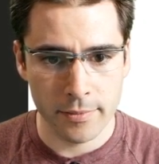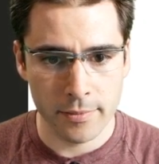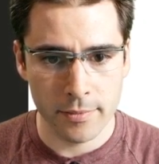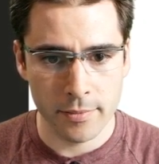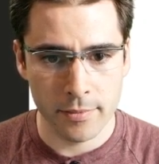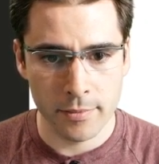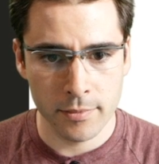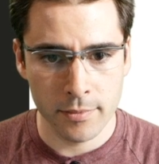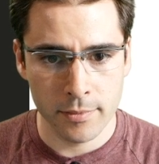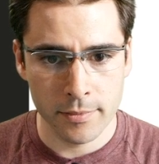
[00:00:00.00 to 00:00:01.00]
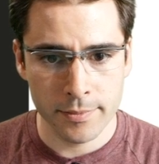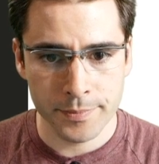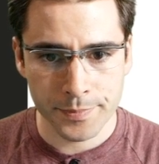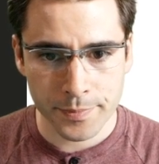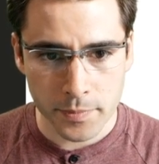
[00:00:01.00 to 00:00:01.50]

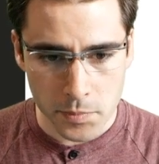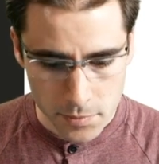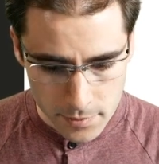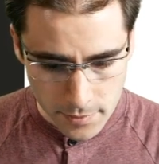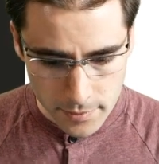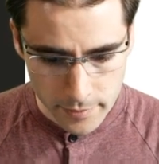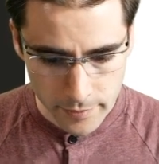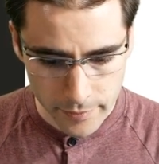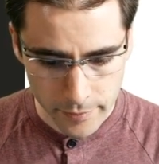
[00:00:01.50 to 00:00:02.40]
(silence)